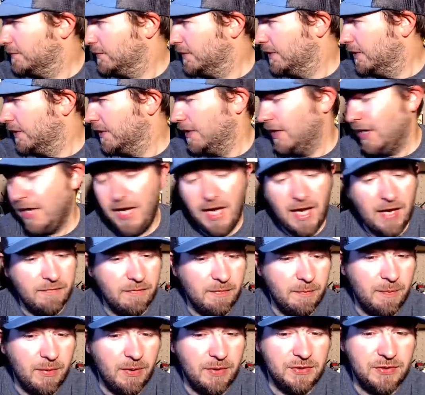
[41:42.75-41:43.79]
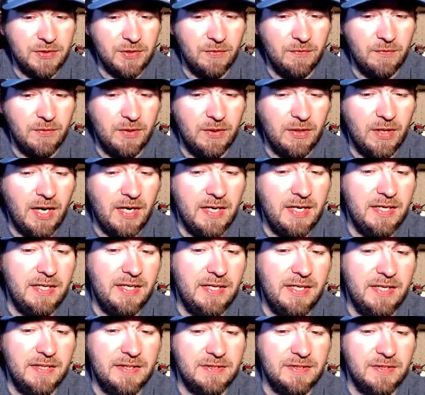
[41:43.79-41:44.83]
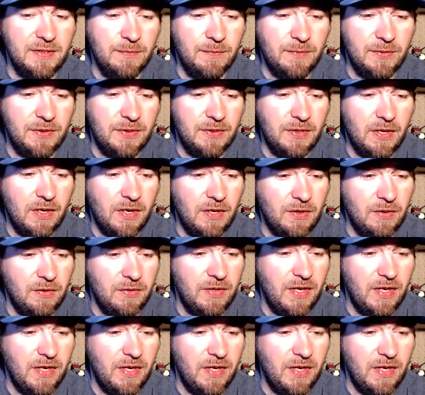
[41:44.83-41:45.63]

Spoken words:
I have a bunch over here. I need to get some of the knocker.